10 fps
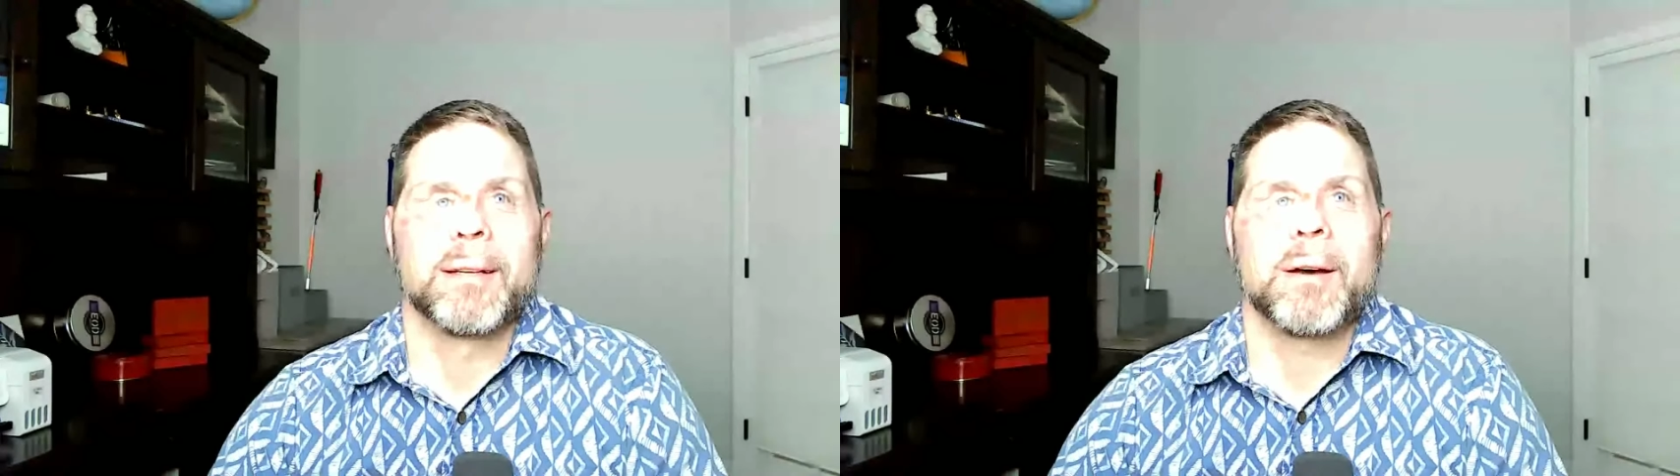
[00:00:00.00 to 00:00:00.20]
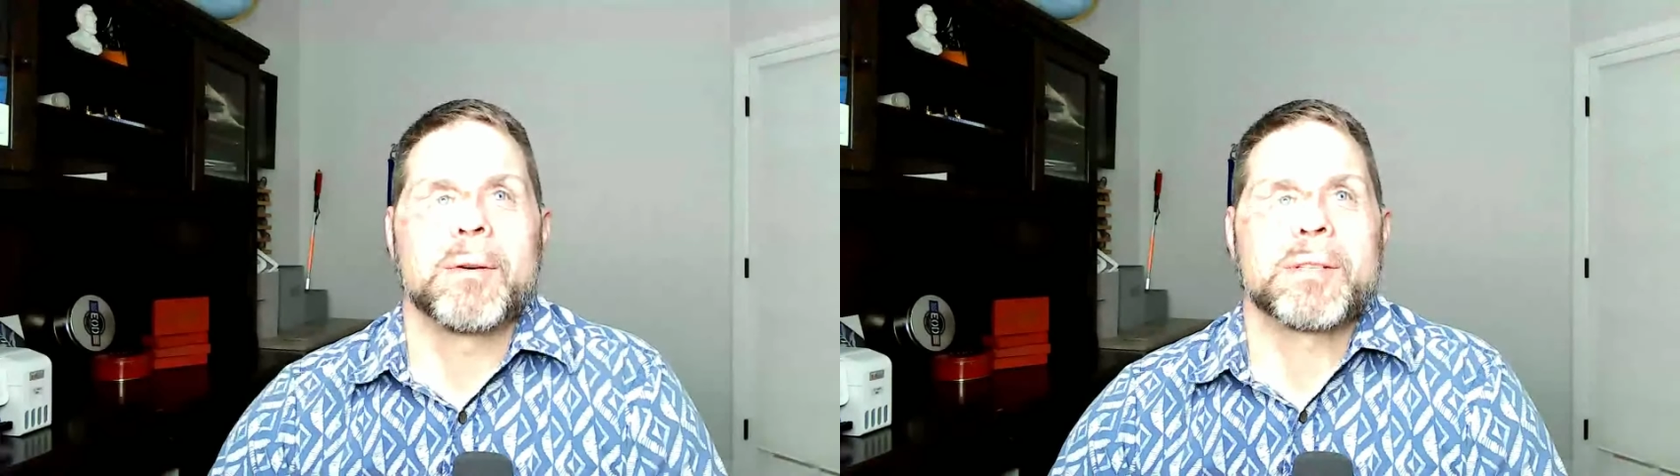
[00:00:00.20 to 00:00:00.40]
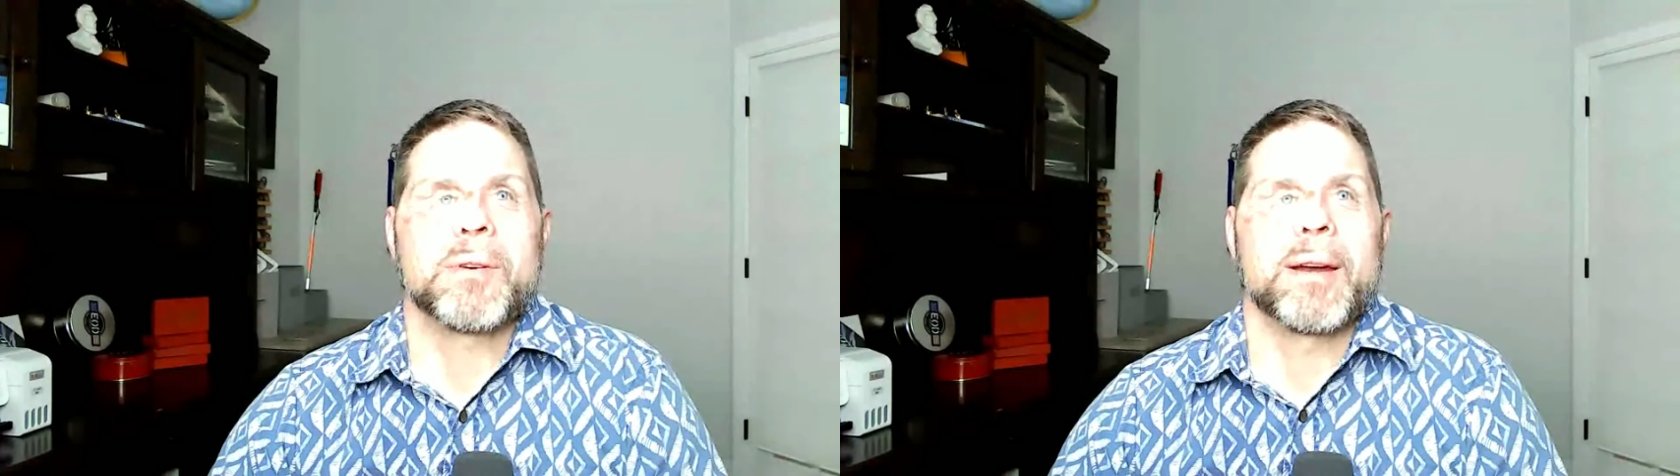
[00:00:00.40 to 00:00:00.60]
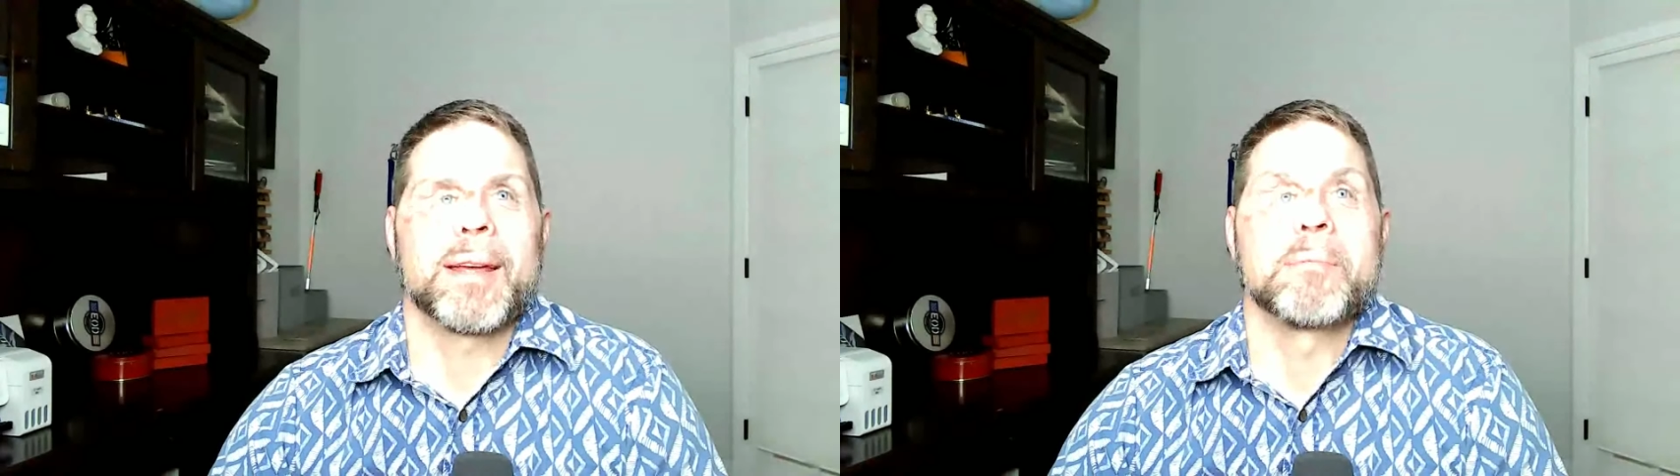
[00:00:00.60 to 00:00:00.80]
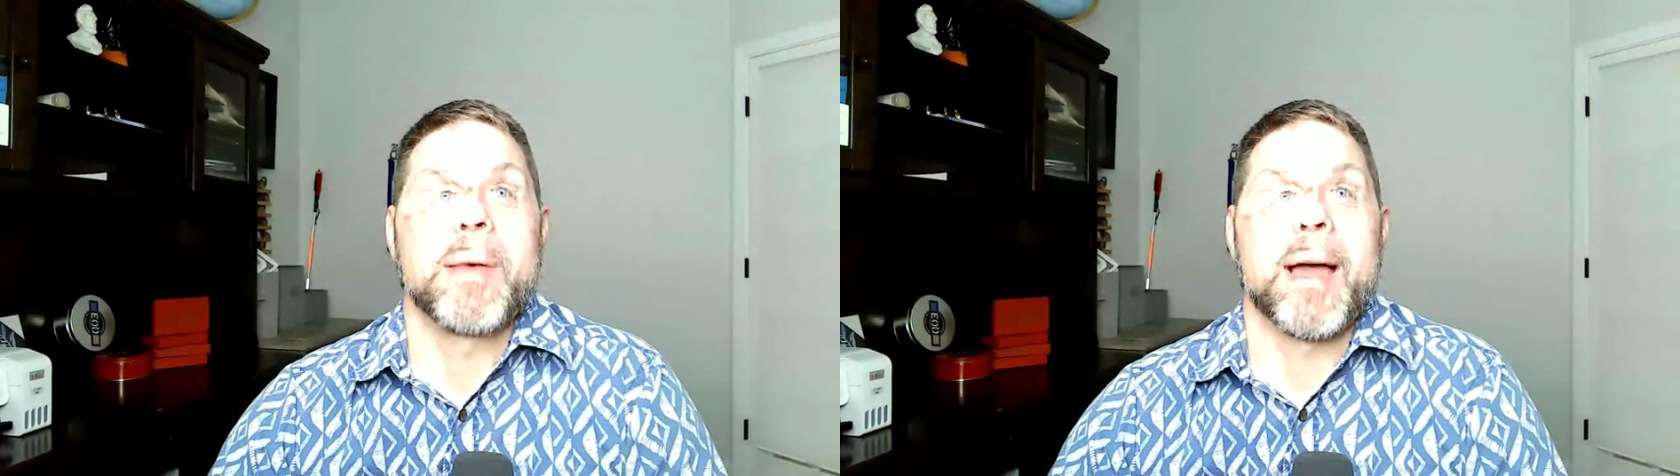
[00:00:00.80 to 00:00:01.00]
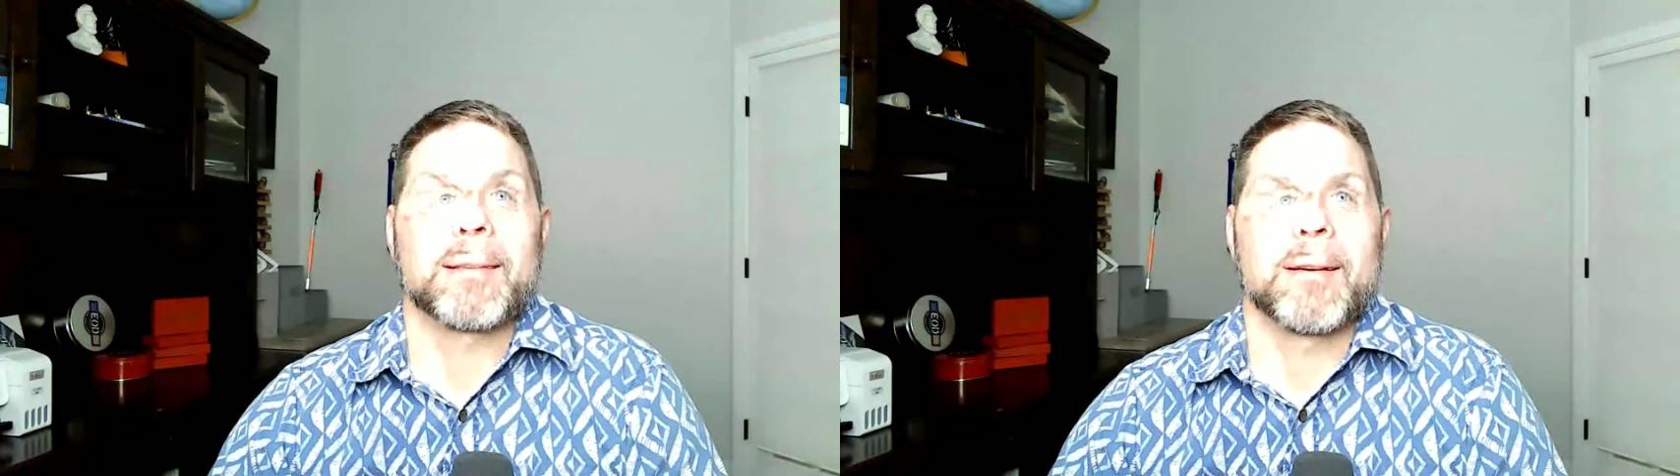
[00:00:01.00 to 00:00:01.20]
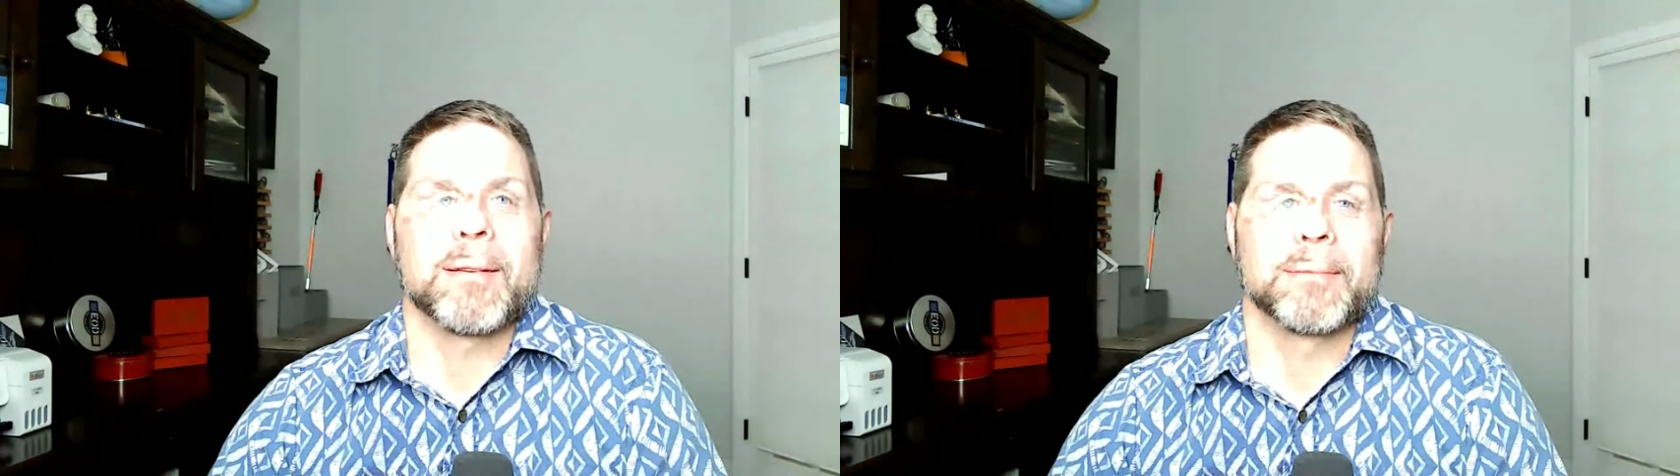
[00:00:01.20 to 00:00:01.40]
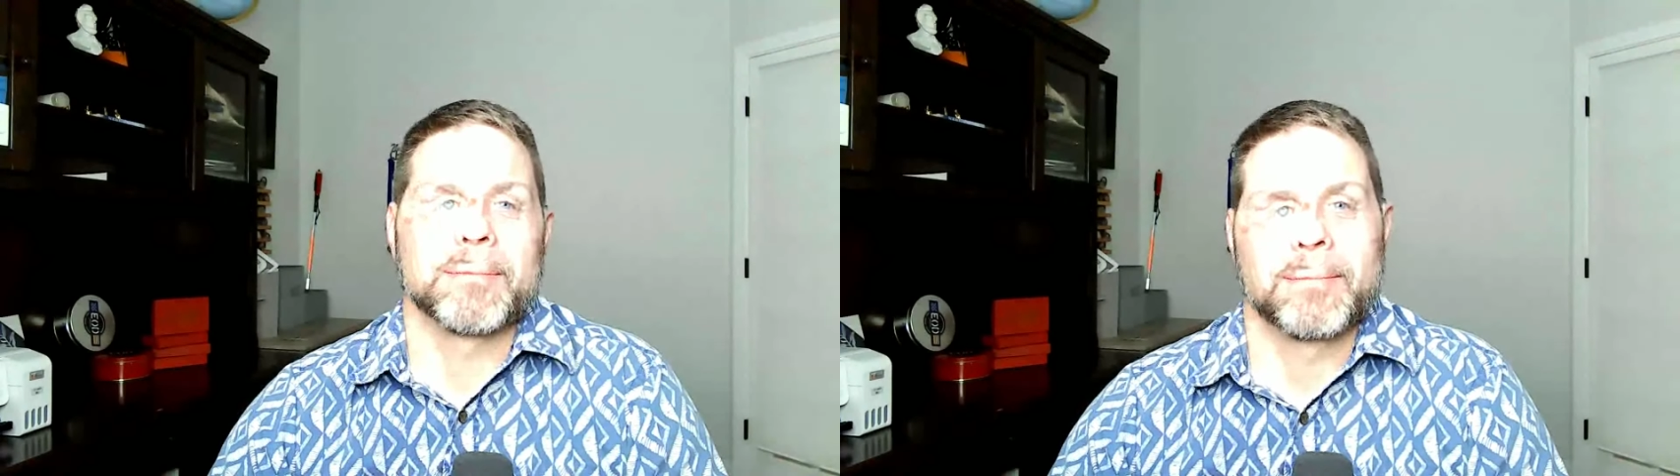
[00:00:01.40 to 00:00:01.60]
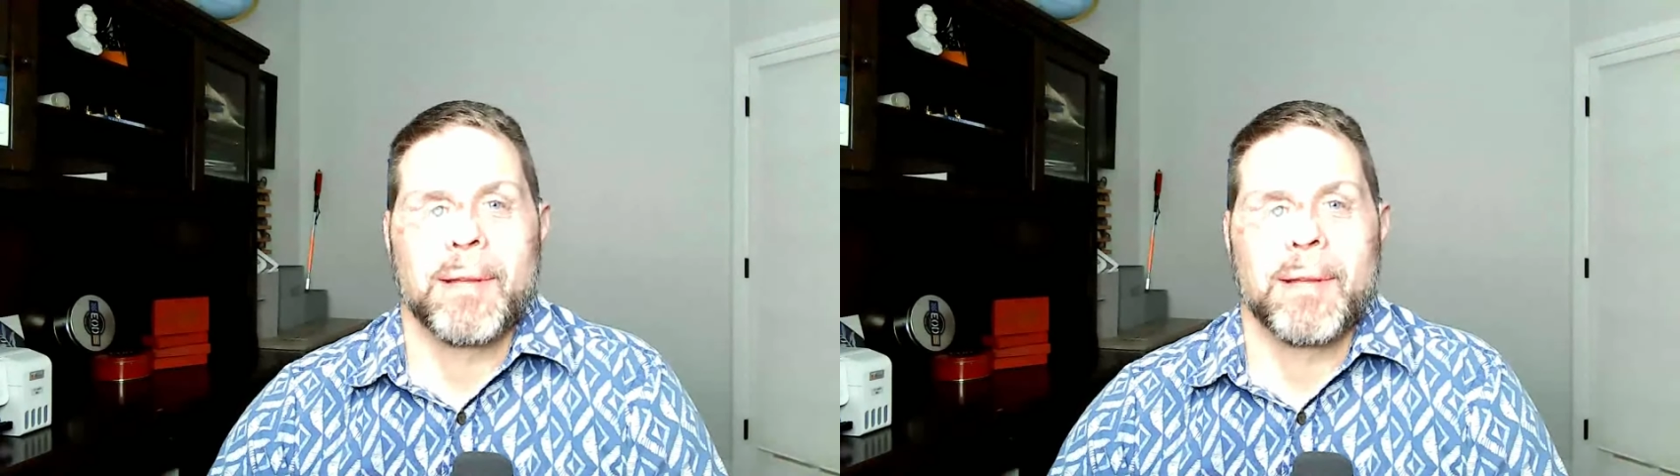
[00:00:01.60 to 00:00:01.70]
always trying to get back there.